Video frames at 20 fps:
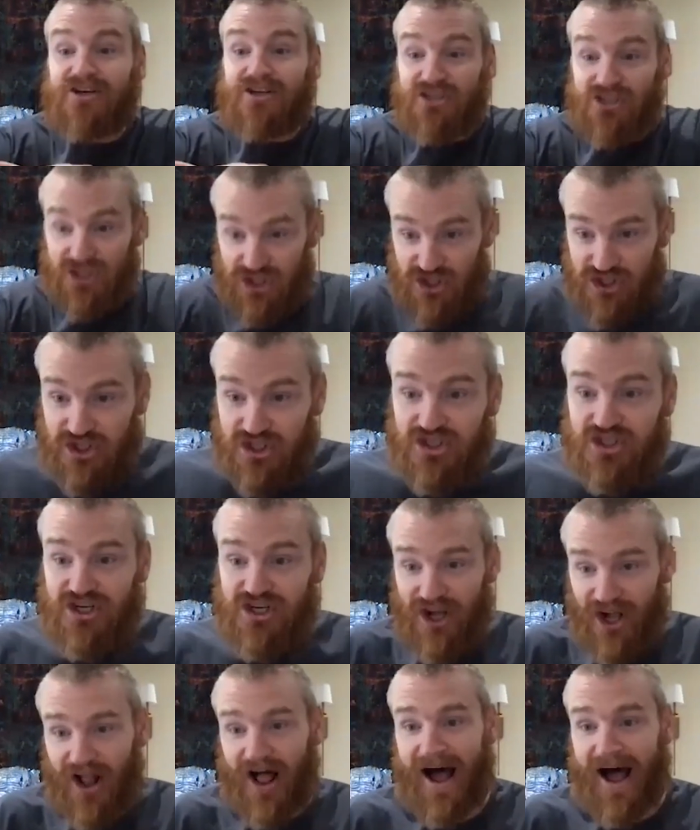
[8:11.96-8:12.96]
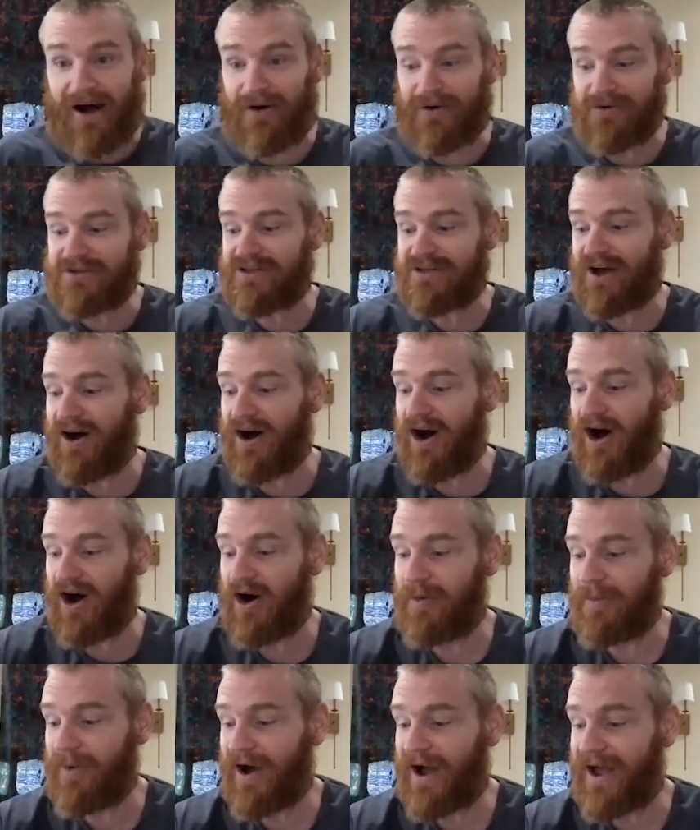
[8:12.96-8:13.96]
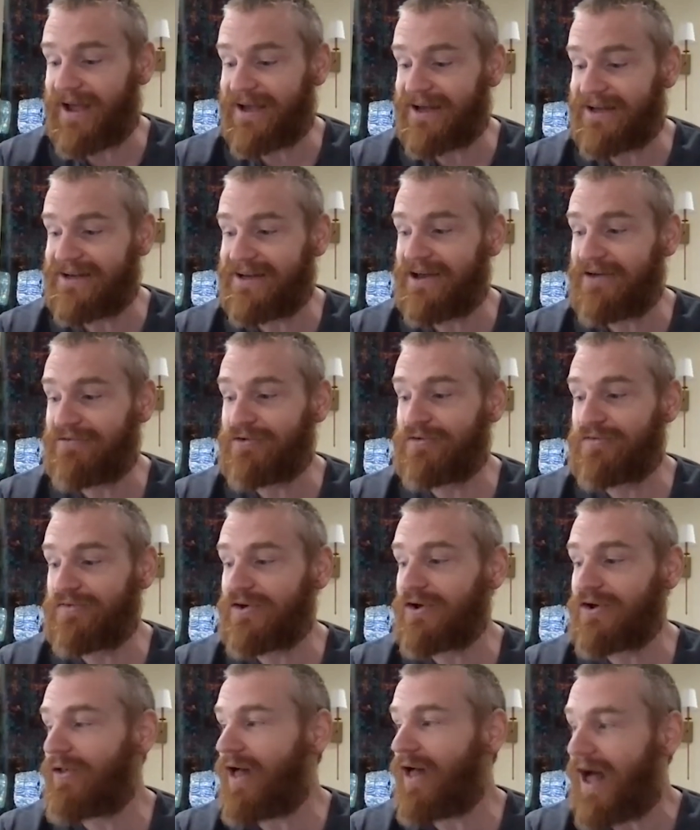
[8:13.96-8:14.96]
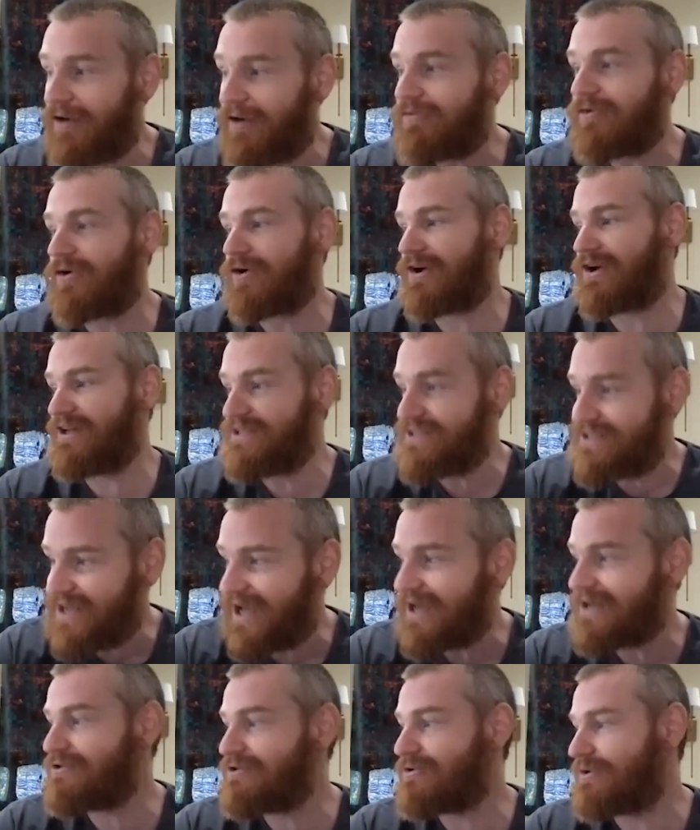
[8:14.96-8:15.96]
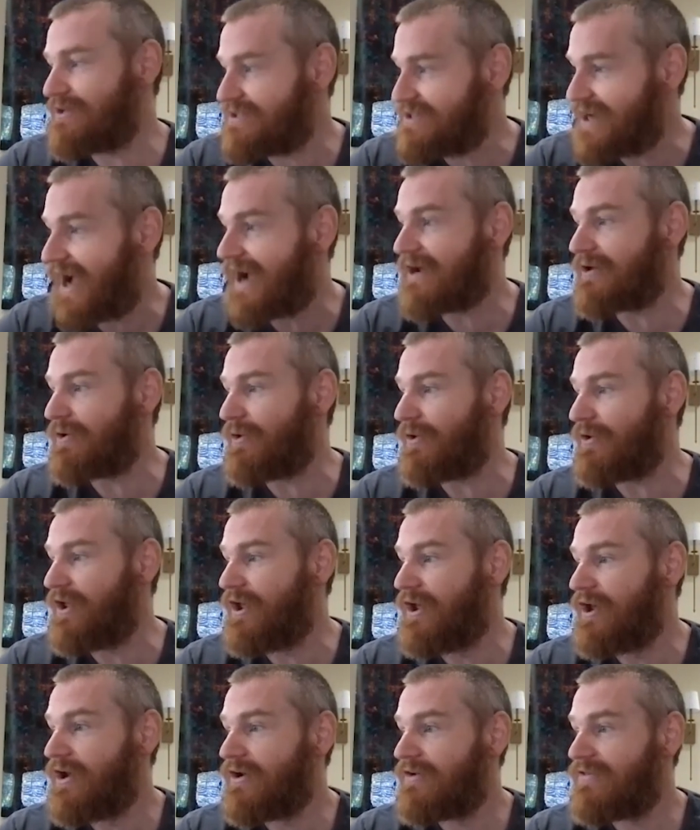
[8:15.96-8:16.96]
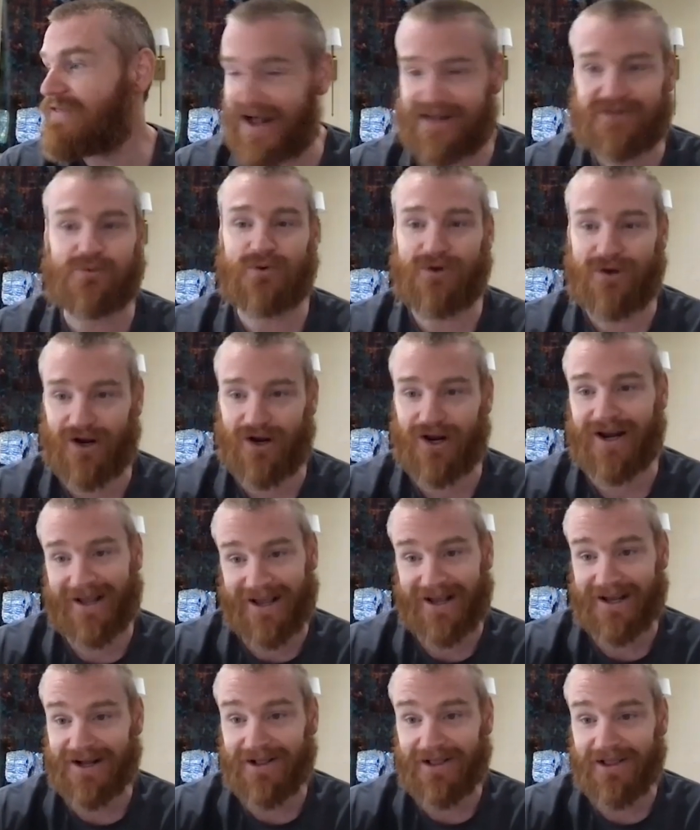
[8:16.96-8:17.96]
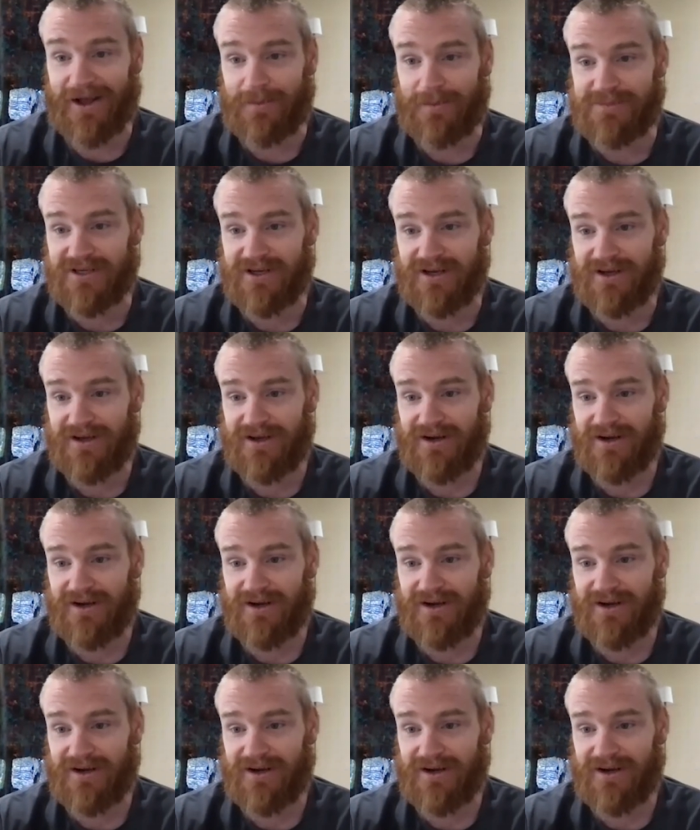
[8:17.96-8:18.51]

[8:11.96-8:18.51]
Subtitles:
chill out. And if you feel ever content or entitled, that's when you're gonna get clipped.